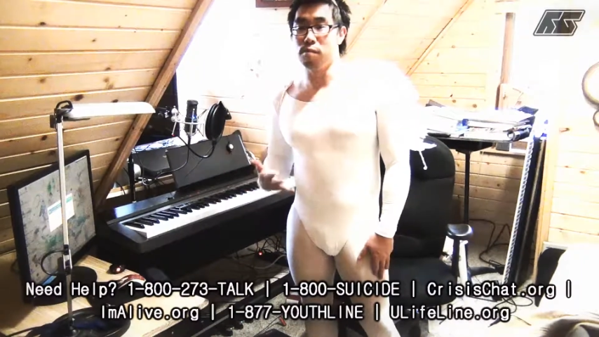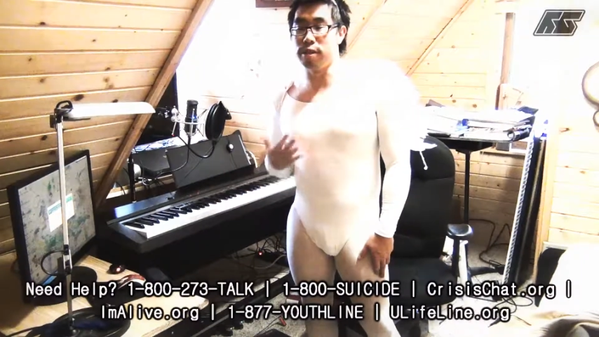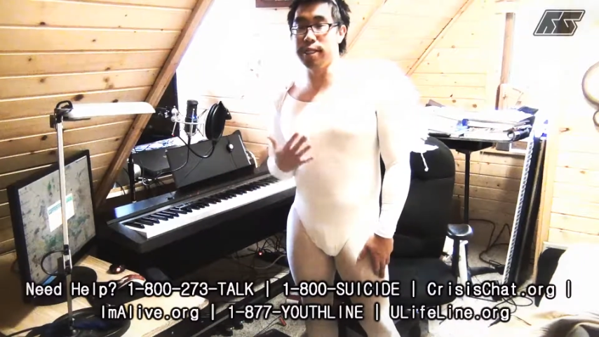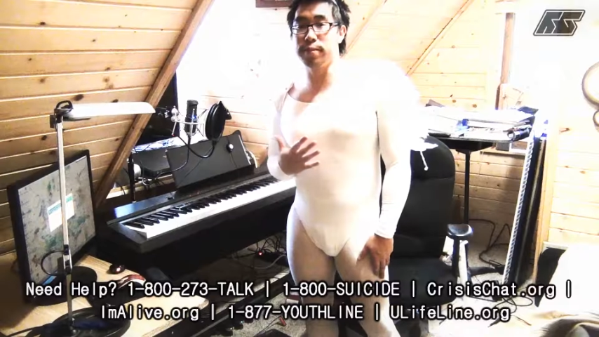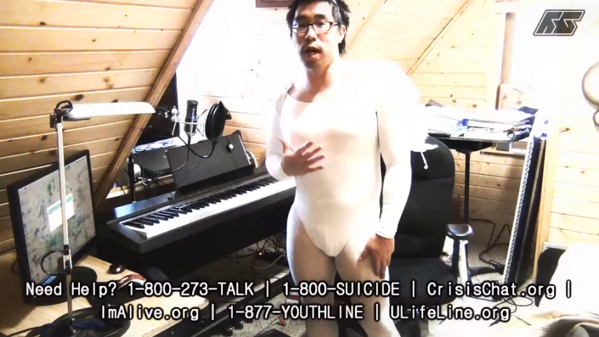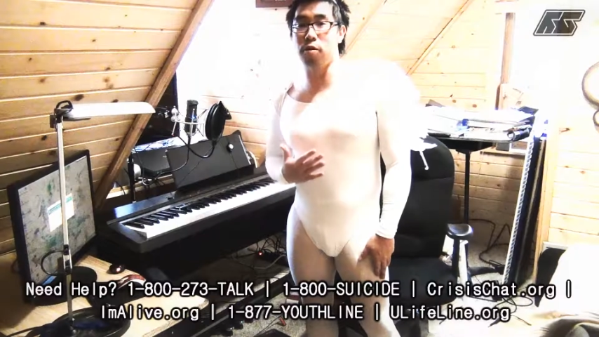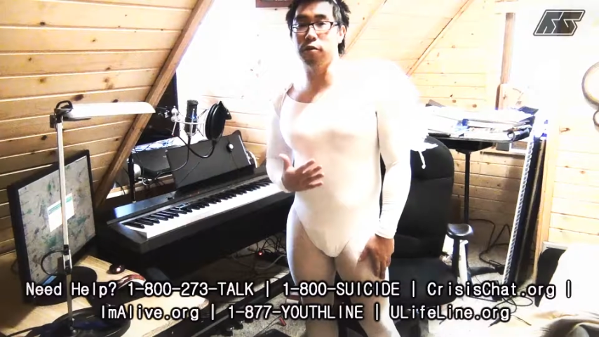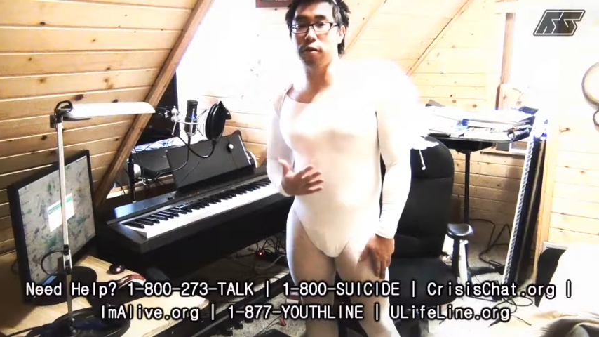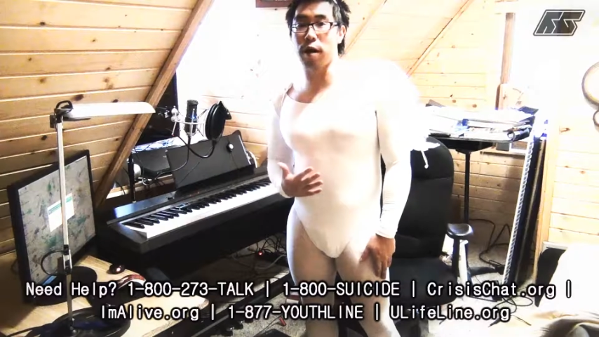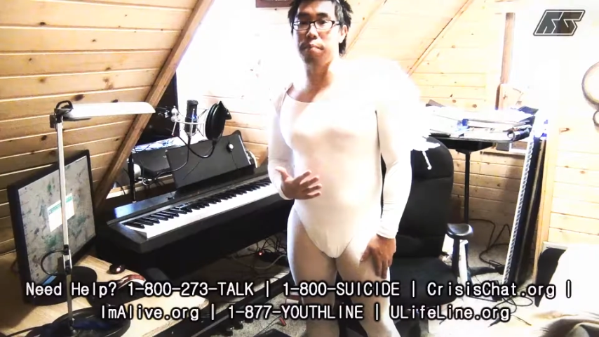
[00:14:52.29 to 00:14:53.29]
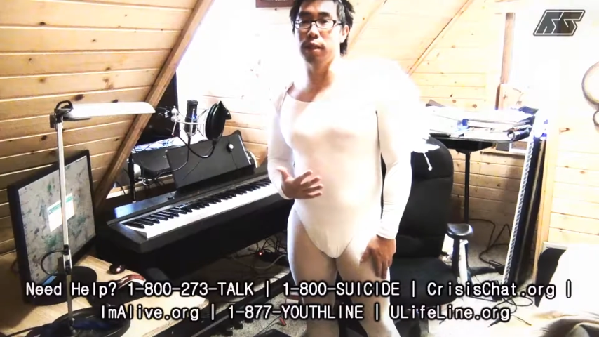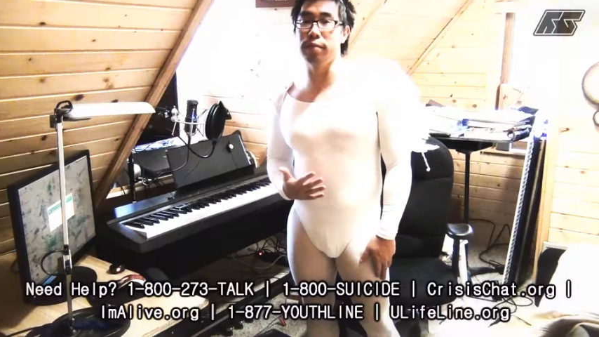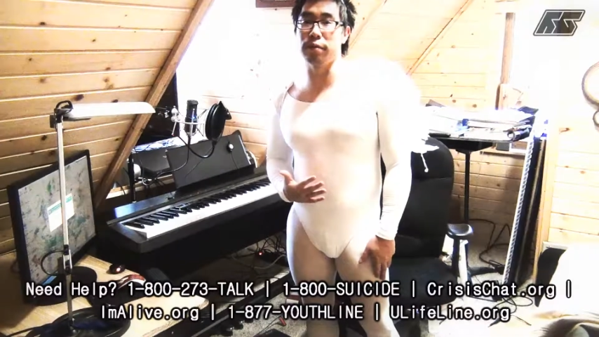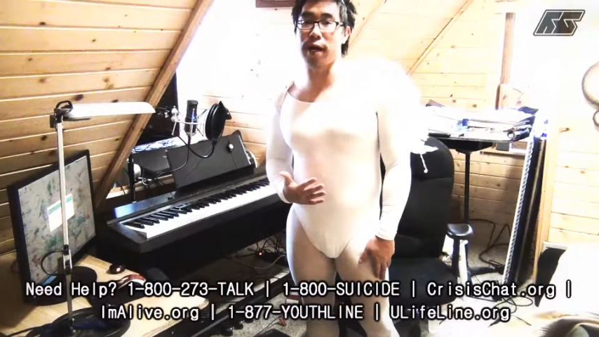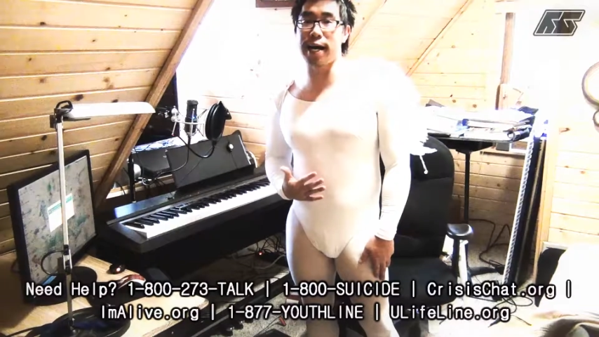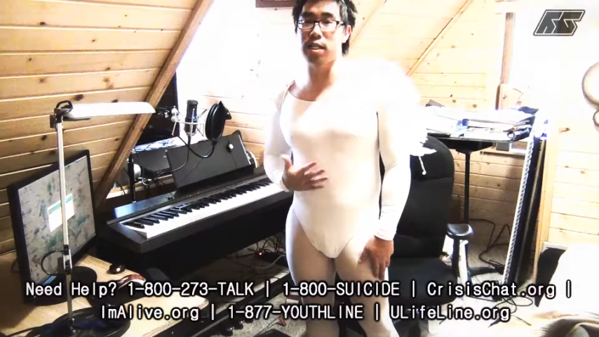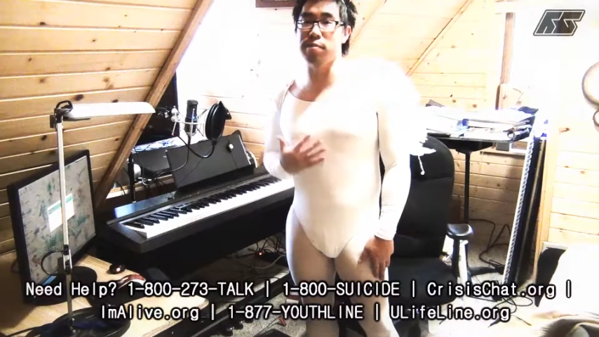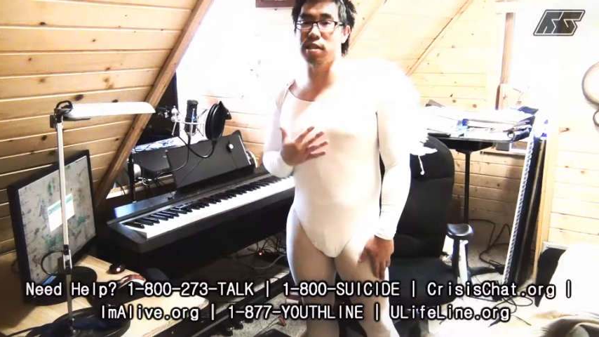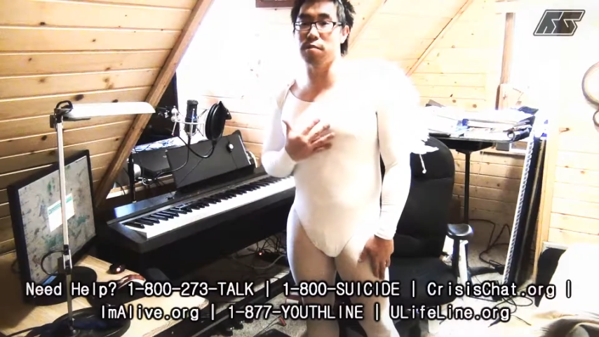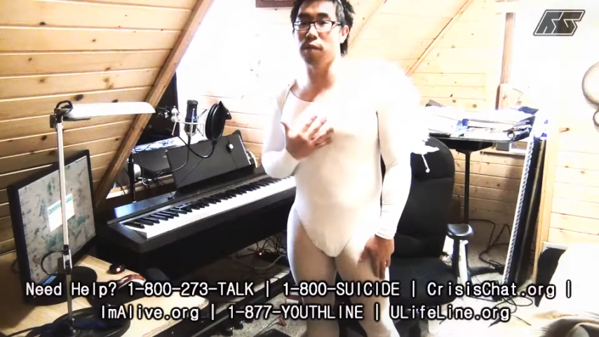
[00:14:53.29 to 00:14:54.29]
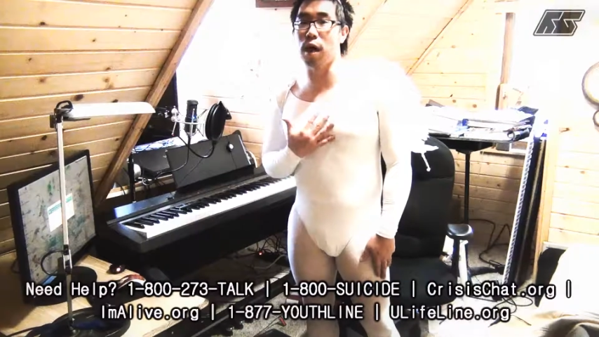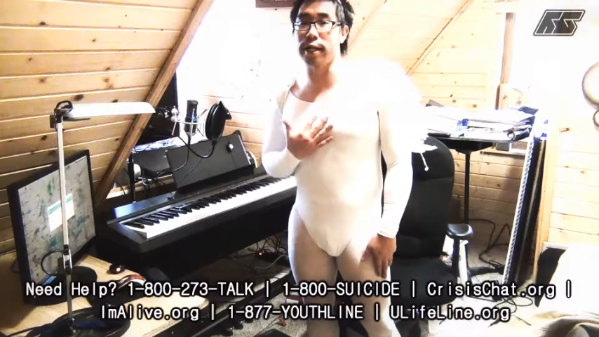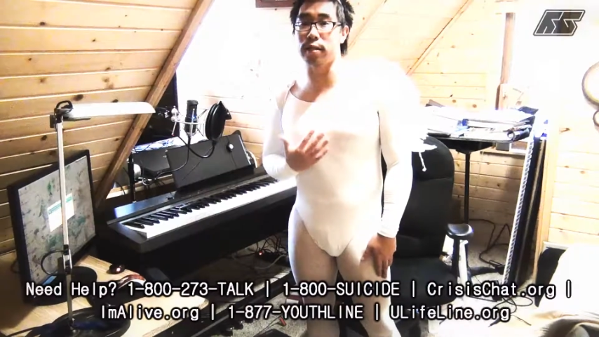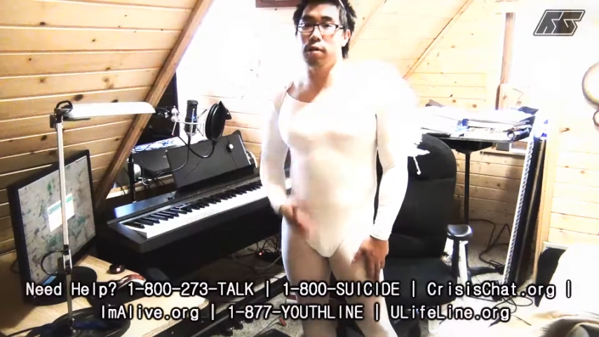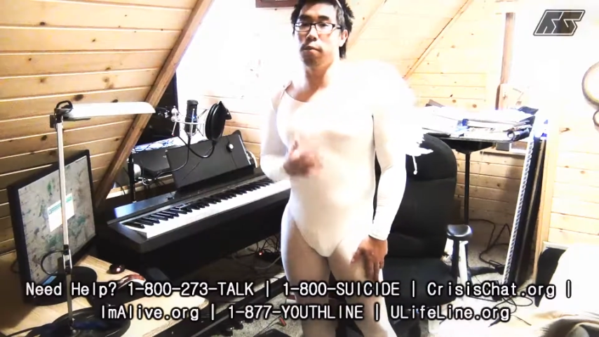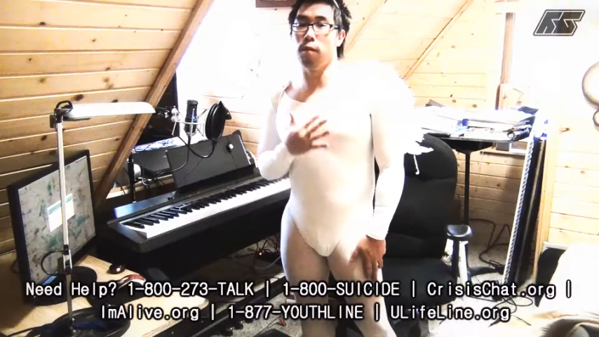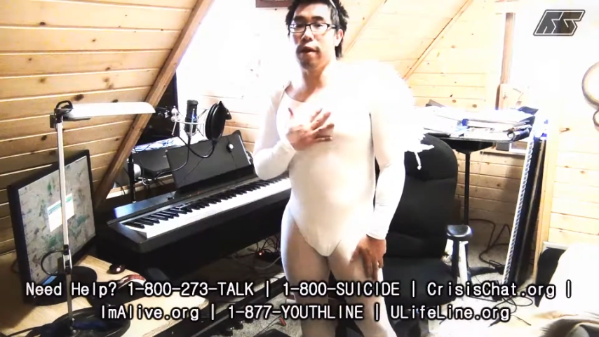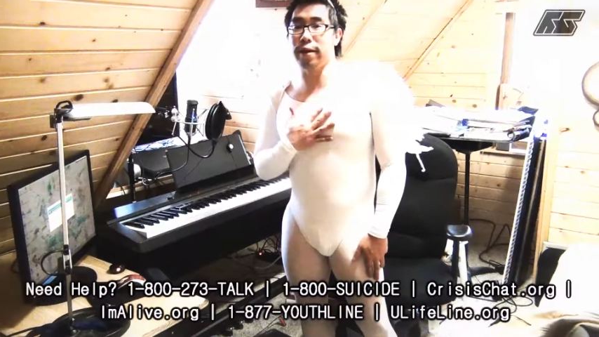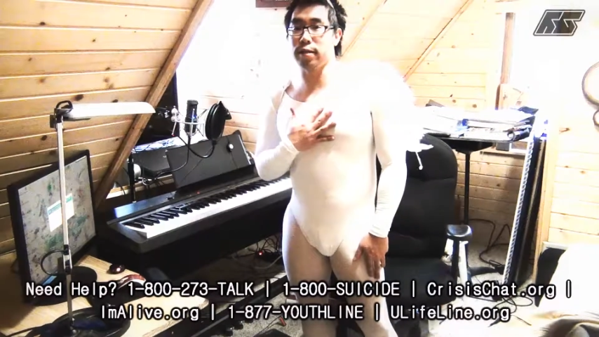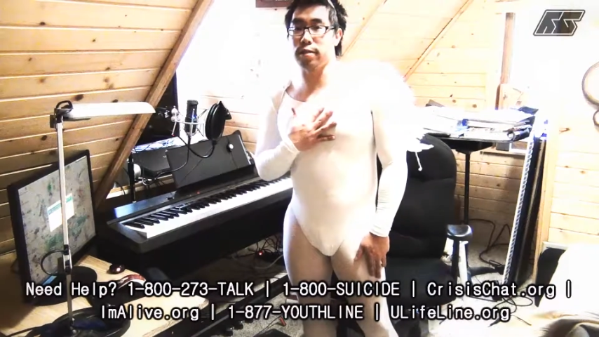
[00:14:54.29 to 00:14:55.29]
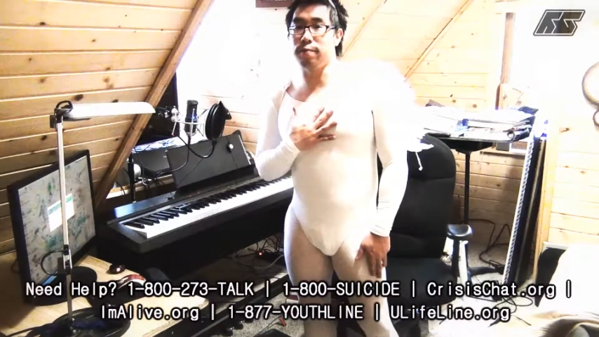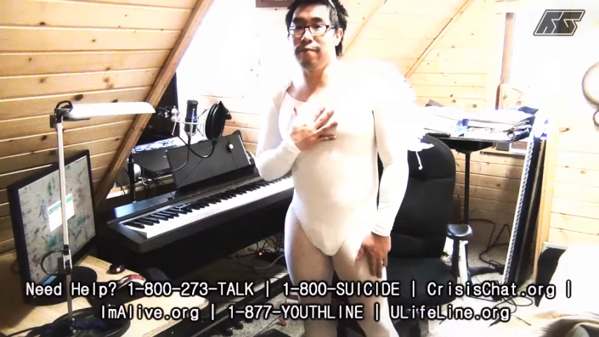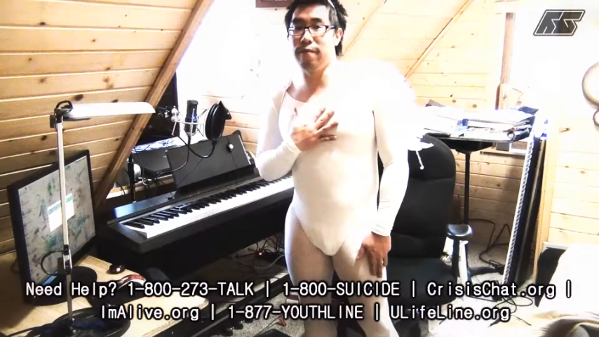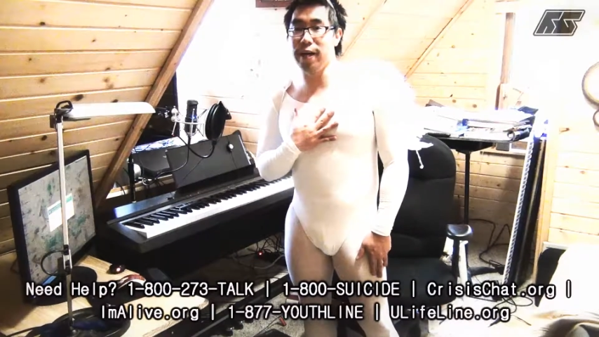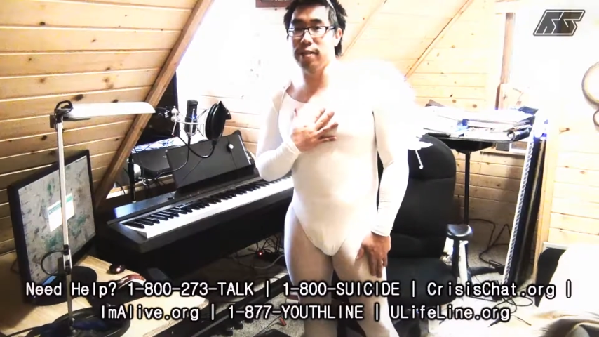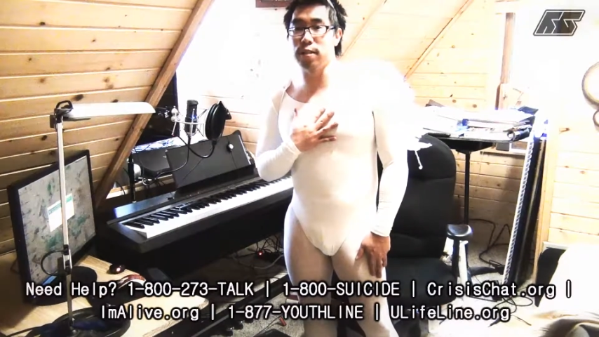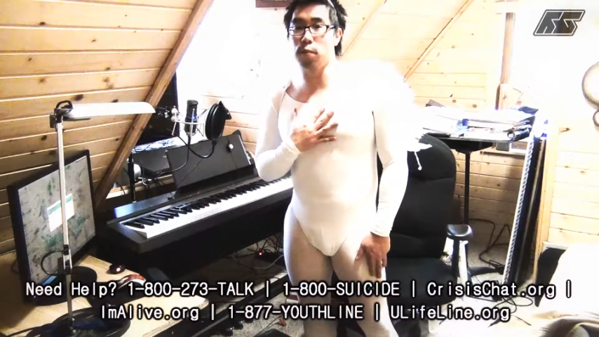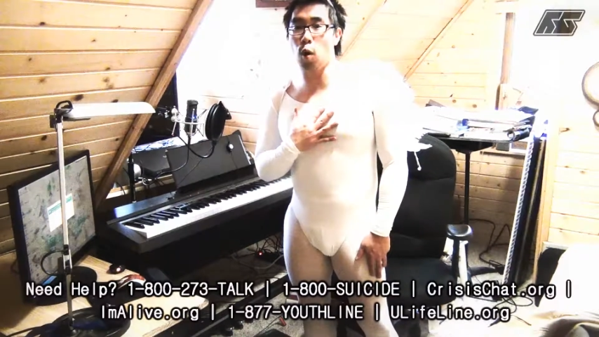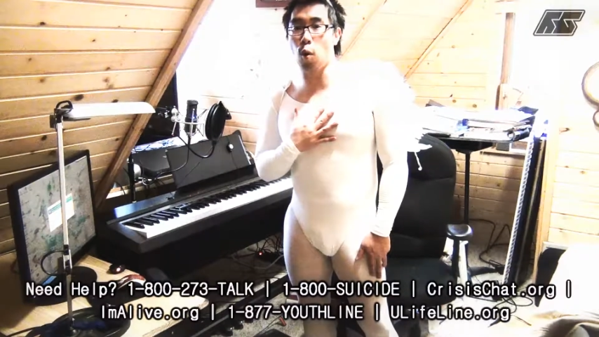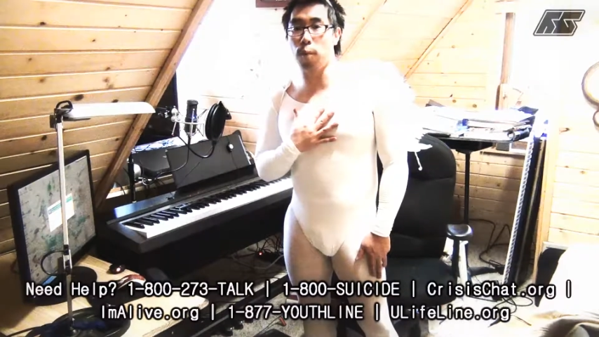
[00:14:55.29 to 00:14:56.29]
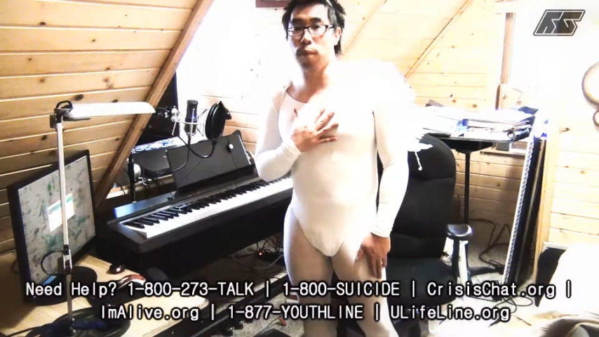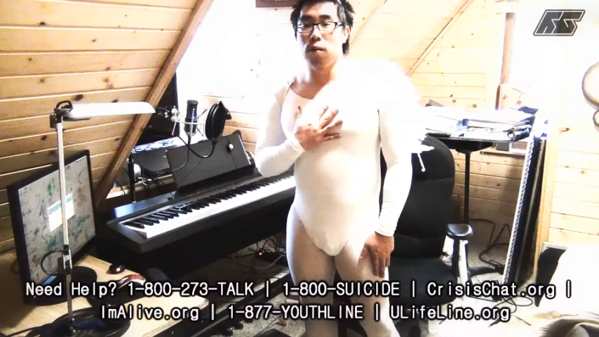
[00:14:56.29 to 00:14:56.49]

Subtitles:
But deep down, I believe there has to be some light, some faith, some hope,